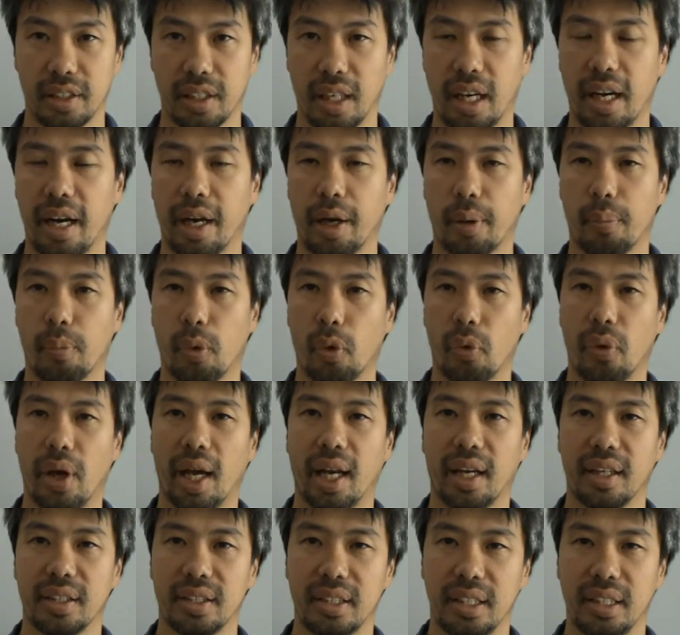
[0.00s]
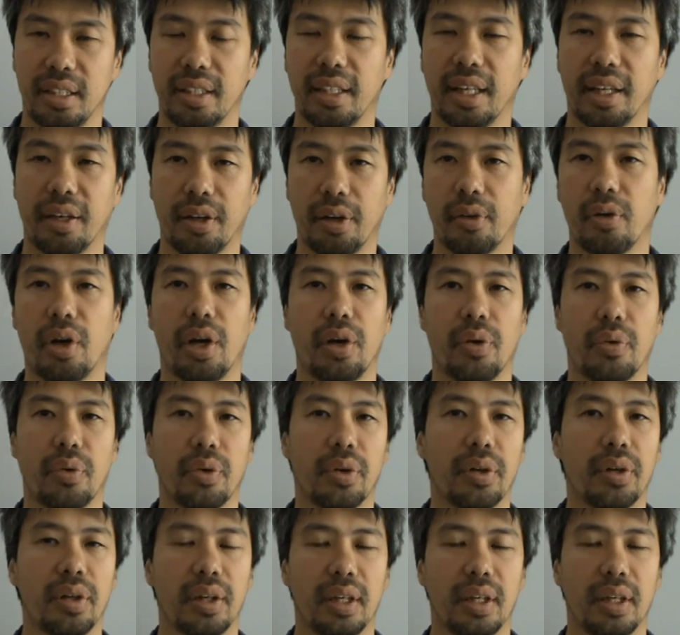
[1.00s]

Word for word: a higher morality than their own.